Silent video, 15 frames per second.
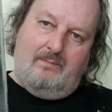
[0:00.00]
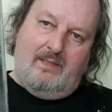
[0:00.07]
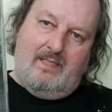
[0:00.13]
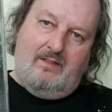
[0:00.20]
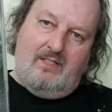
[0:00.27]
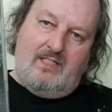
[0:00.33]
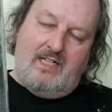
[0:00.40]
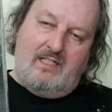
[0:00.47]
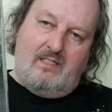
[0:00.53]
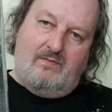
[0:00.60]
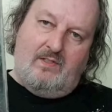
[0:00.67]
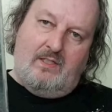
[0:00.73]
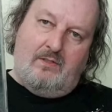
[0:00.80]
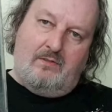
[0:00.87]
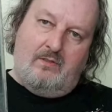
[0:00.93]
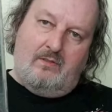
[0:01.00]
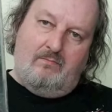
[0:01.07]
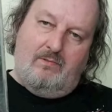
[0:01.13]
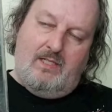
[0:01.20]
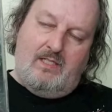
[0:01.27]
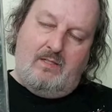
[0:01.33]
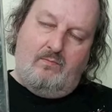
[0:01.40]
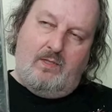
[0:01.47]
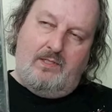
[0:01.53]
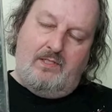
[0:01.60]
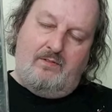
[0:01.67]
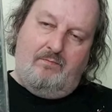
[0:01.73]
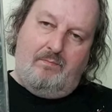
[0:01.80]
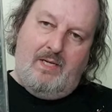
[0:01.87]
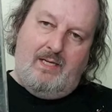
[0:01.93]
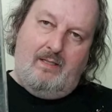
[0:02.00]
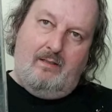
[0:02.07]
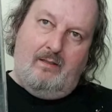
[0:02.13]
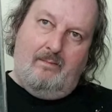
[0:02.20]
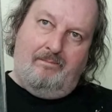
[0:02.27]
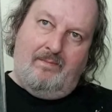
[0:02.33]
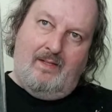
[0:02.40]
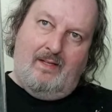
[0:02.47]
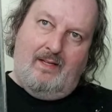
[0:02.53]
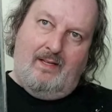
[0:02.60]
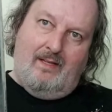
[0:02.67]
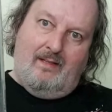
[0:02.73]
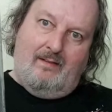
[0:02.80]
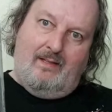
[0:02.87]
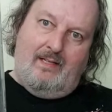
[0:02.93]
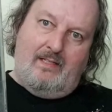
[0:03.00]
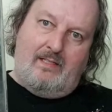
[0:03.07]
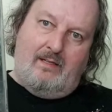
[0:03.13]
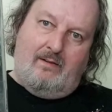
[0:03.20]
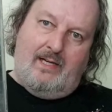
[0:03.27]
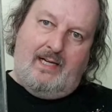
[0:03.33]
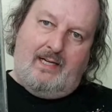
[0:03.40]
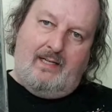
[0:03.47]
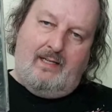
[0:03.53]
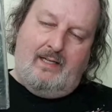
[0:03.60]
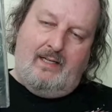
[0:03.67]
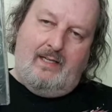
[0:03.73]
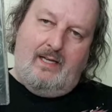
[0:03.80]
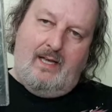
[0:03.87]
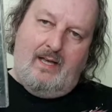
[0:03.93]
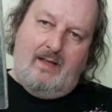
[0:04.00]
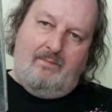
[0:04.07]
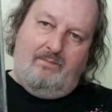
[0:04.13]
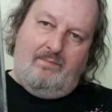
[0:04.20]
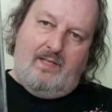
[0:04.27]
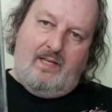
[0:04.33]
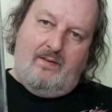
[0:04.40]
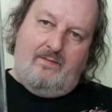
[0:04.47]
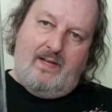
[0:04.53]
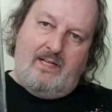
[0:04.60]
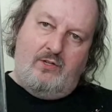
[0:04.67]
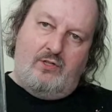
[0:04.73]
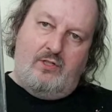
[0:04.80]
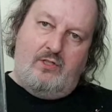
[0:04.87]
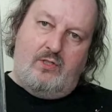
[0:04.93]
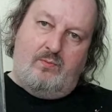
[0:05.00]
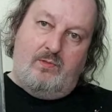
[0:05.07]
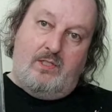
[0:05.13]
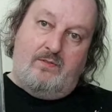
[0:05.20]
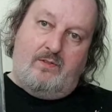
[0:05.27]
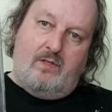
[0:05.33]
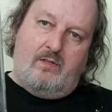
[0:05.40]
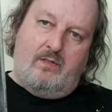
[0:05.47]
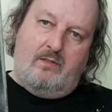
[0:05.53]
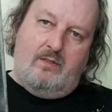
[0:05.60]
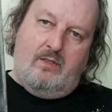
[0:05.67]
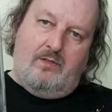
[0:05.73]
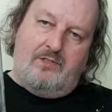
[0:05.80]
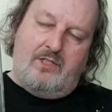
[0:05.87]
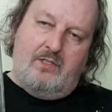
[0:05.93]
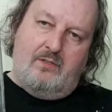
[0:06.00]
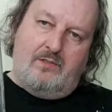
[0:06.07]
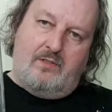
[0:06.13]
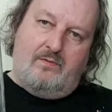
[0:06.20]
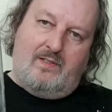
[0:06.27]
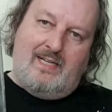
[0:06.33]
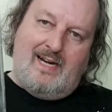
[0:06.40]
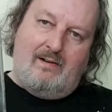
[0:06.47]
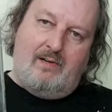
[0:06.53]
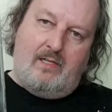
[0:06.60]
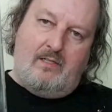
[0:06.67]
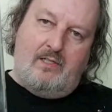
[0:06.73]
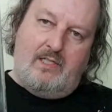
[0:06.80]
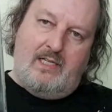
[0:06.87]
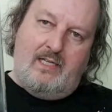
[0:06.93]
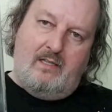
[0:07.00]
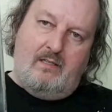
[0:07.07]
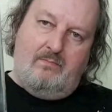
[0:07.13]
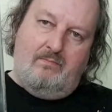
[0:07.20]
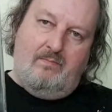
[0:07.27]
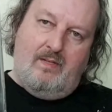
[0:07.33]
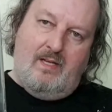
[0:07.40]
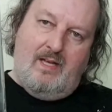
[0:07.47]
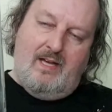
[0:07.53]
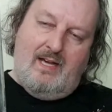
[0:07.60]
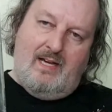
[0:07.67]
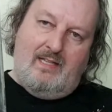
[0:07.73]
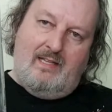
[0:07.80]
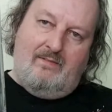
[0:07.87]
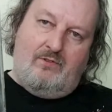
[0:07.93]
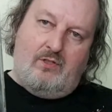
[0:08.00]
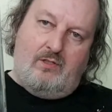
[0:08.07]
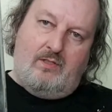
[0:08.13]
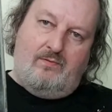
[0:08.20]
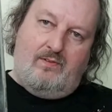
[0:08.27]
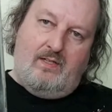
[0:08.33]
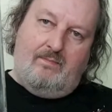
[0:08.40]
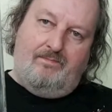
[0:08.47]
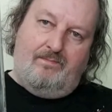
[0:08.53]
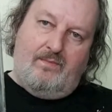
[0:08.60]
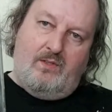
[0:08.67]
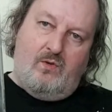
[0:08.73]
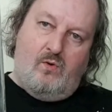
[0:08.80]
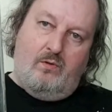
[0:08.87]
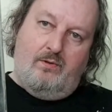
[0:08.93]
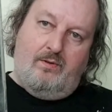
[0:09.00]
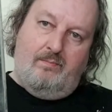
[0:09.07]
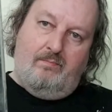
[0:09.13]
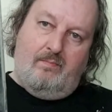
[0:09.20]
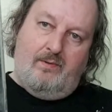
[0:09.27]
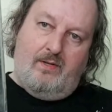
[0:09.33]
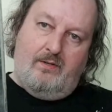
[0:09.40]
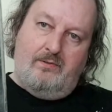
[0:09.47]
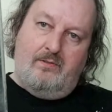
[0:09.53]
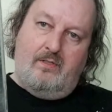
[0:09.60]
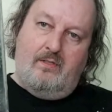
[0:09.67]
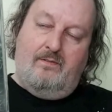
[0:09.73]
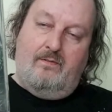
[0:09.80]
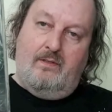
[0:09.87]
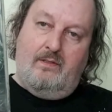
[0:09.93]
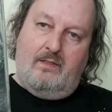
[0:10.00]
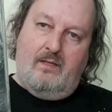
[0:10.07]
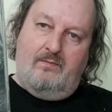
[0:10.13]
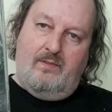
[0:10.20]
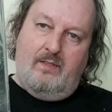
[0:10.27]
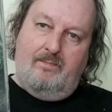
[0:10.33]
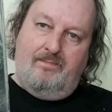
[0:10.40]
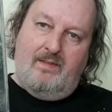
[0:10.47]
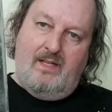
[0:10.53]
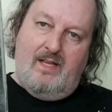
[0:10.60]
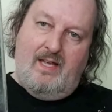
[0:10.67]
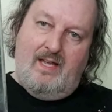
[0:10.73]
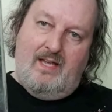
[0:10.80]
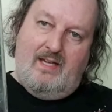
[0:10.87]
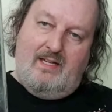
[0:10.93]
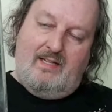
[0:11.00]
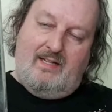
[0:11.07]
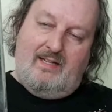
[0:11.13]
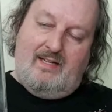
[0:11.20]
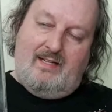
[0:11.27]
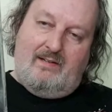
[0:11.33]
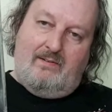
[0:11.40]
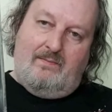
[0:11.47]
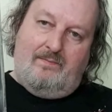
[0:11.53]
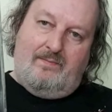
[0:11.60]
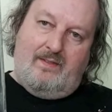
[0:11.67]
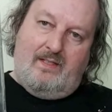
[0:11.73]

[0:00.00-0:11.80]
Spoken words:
in the sense of a lot of the recent ones have been things like the Avengers, which have got lots and lots of characters in them, and they've tried to fit all of them onto the front cover. Now,